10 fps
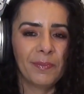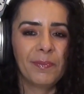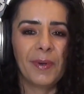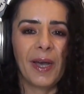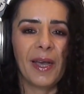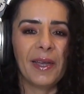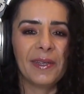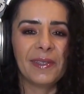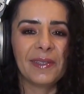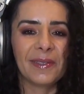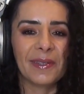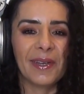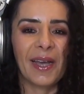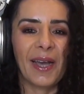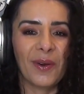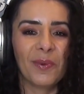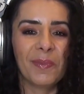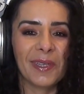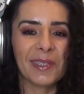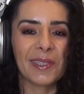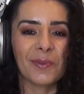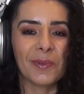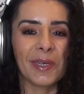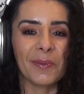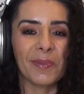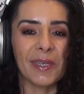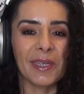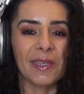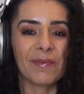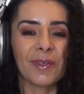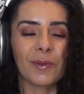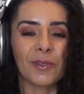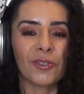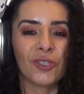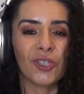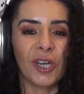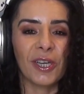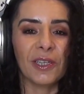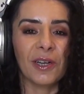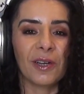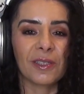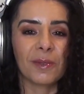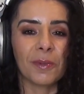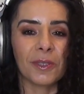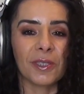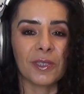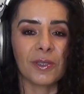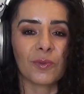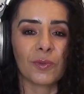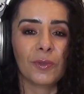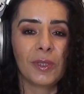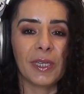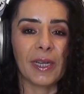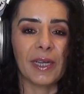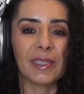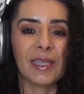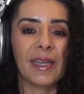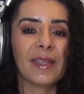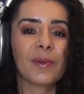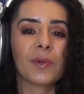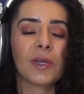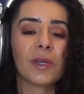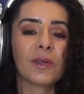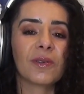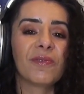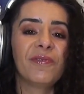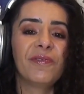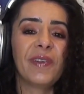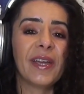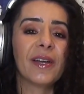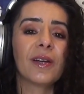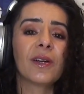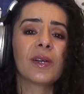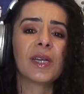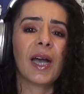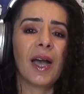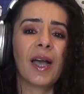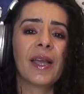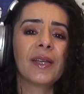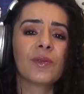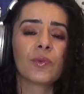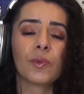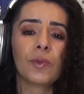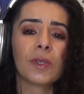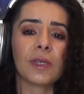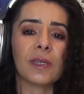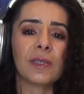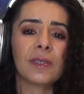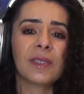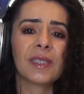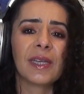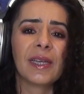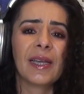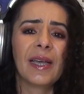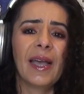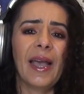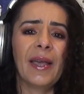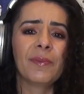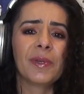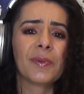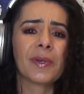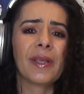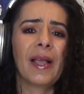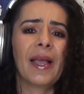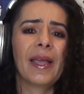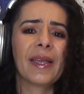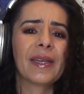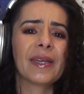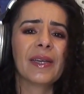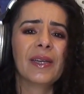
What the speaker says: But how amazing would it be if there were giant octopuses ruling us, and they were fair, kind rulers, and we were like,